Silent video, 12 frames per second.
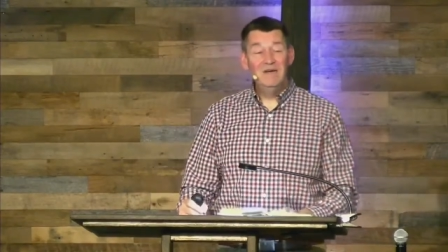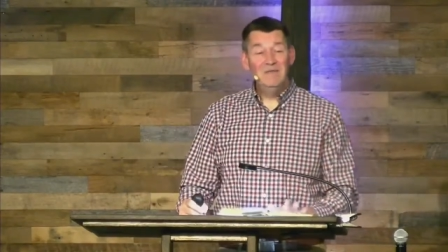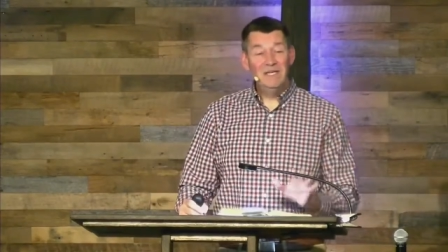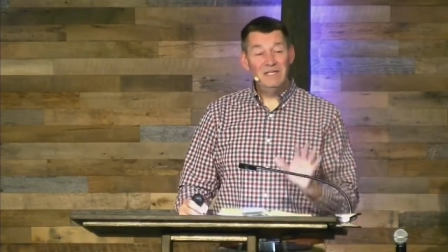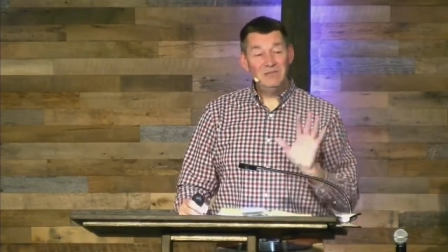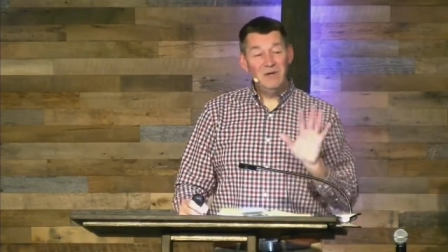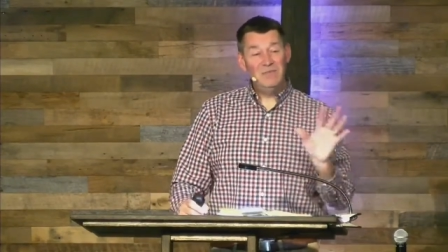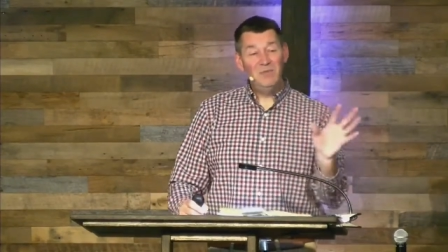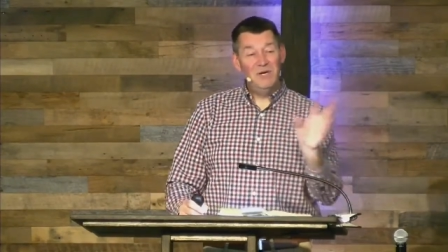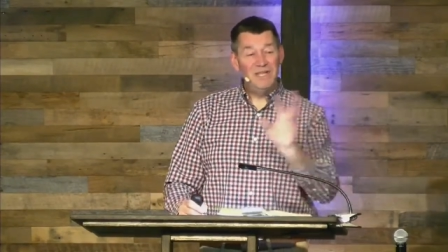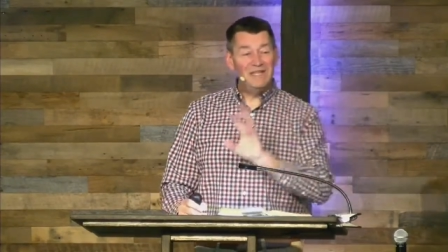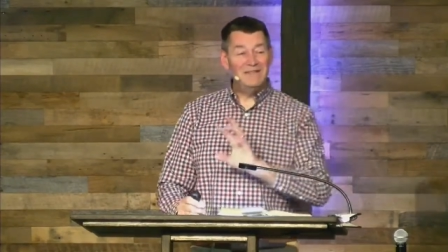Well, I just want to
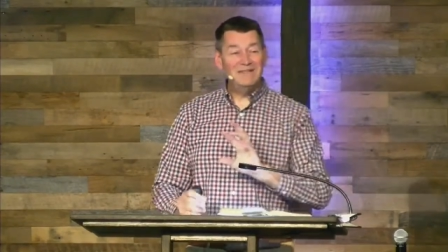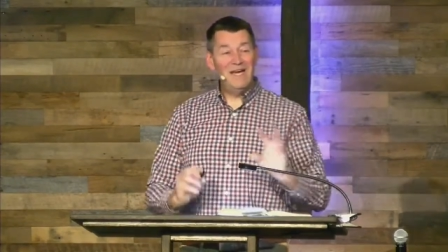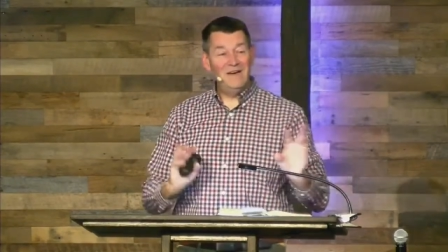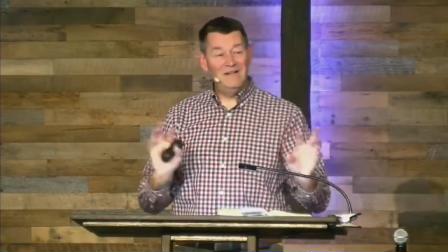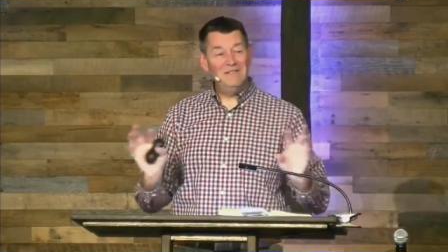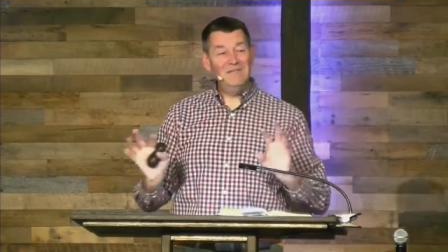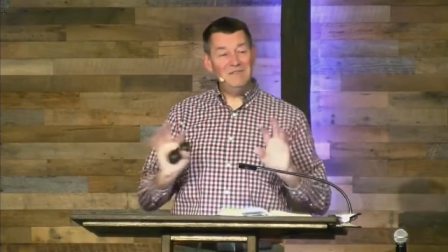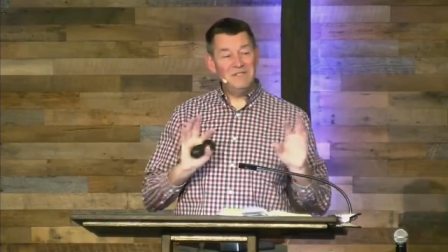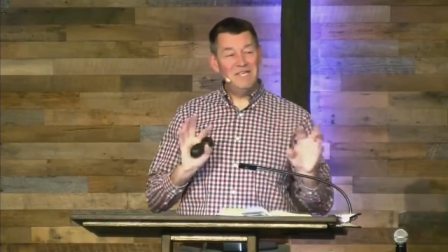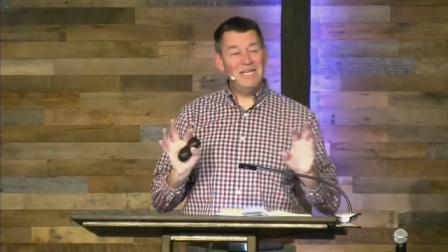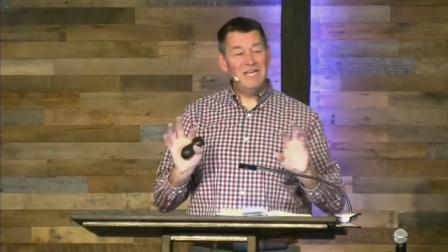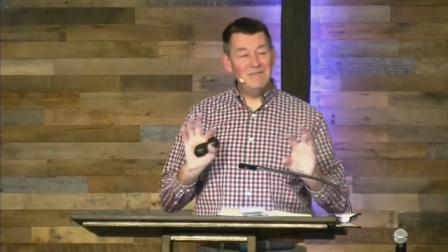point this out. As I was
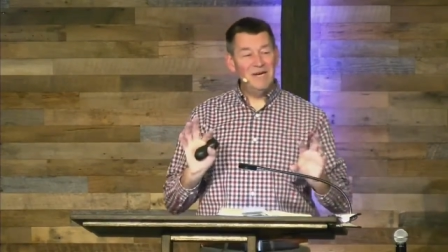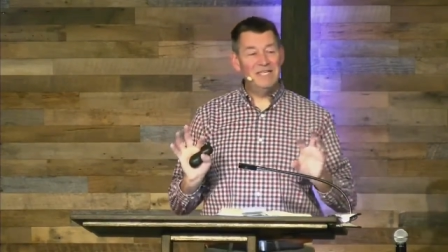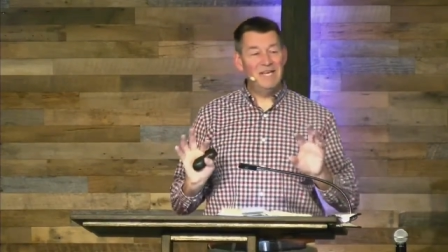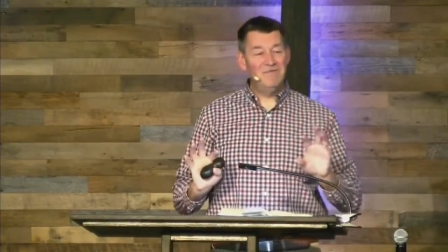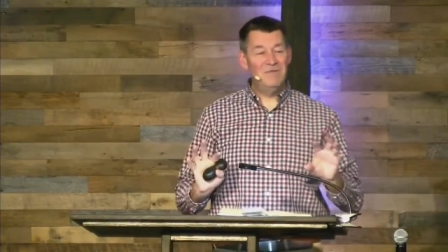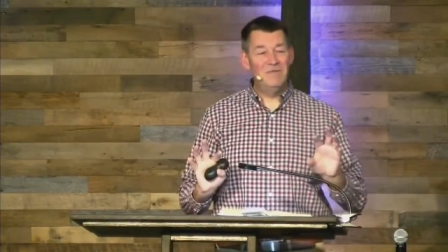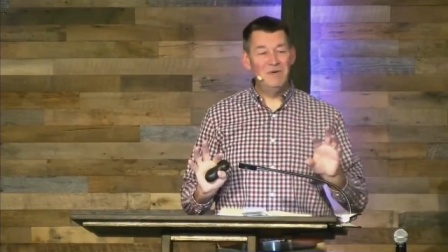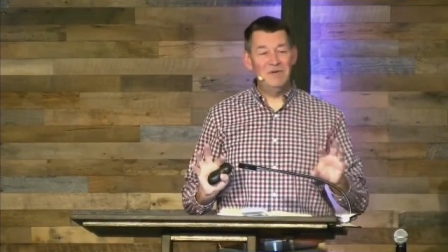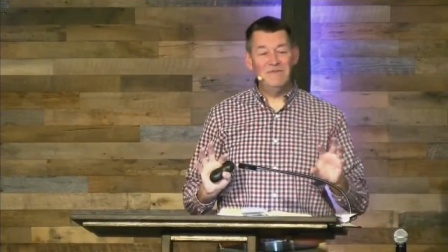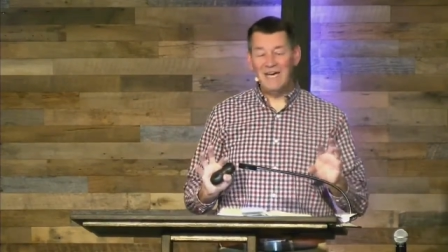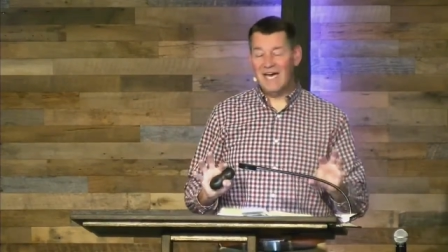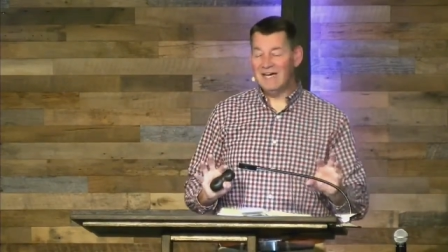thinking about that from the book
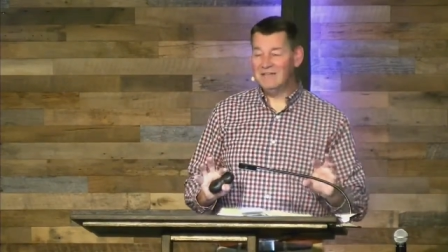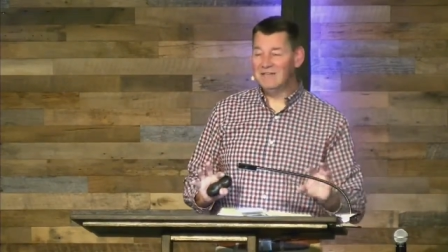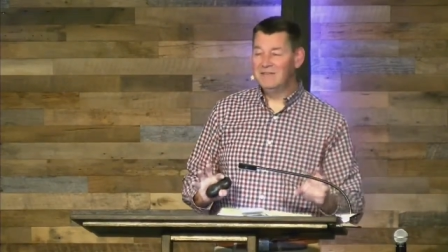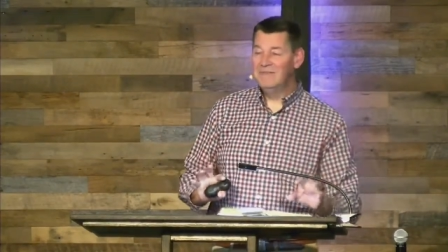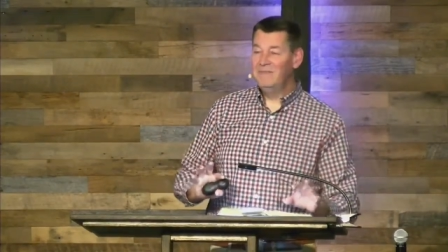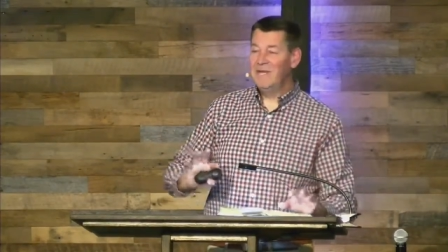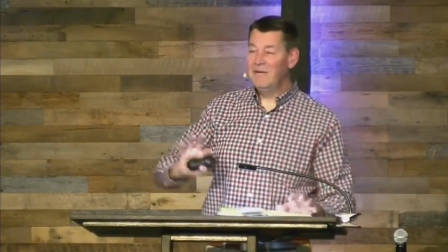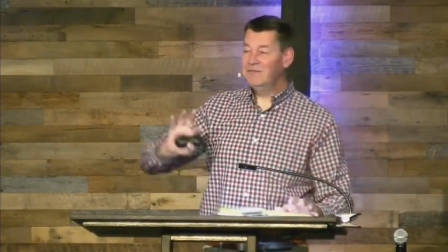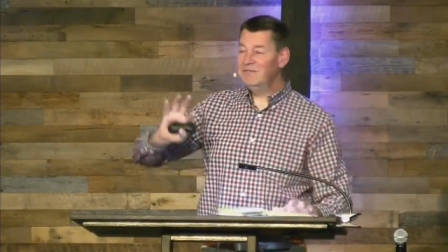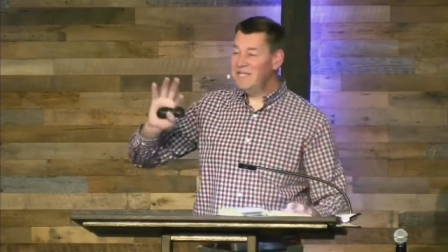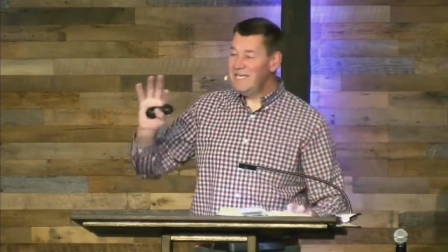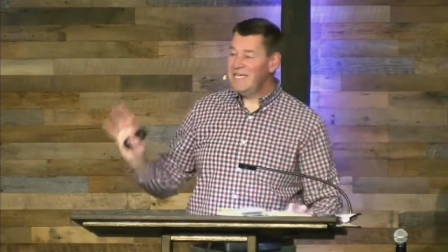of Acts, I was
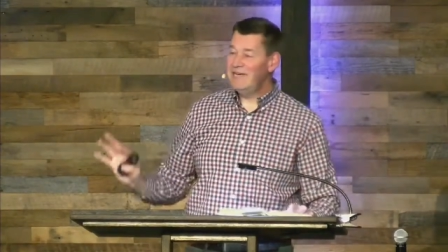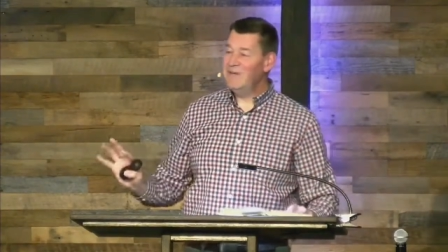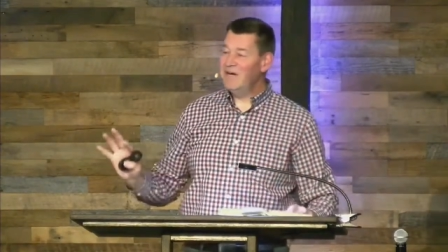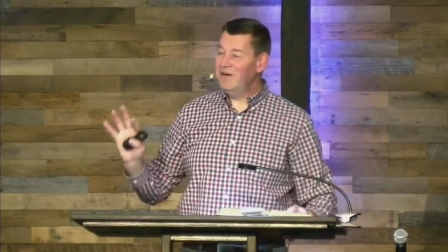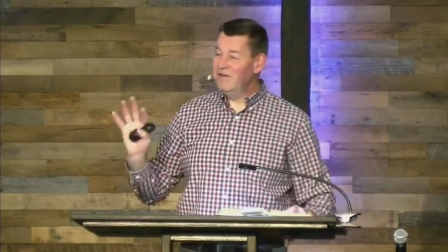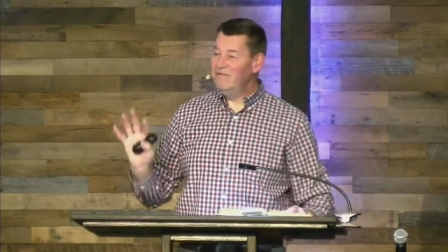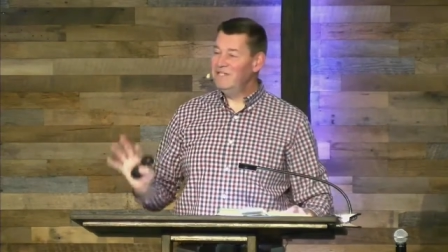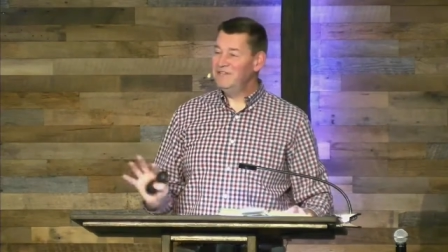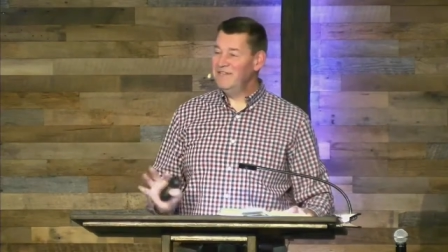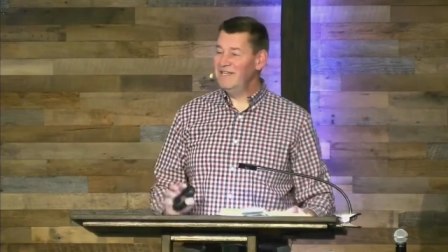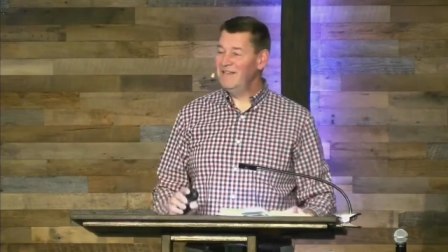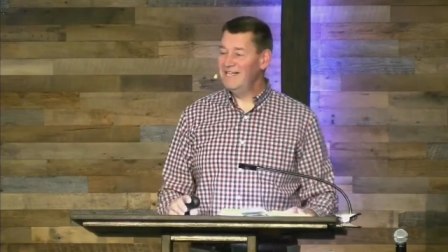thinking about our Vision
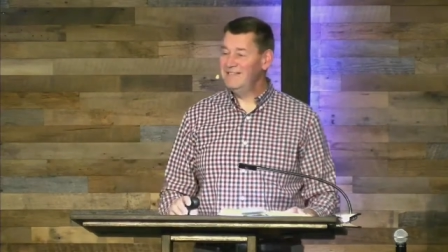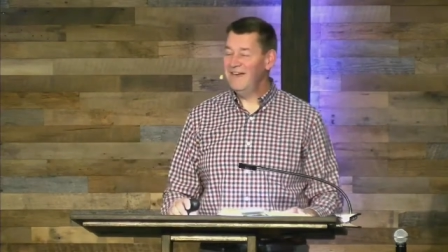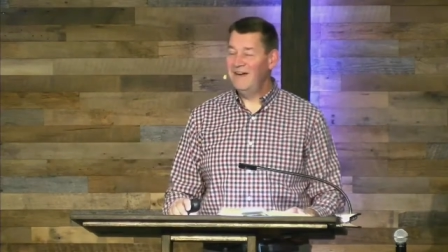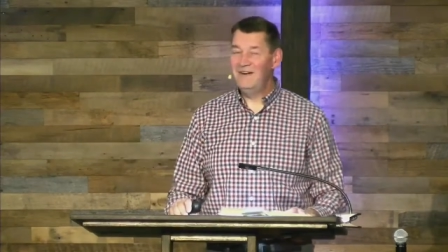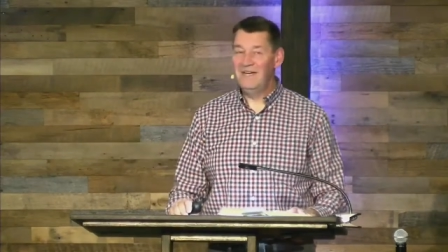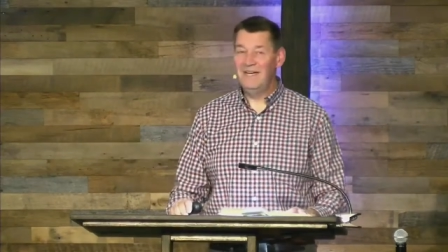Day last Saturday.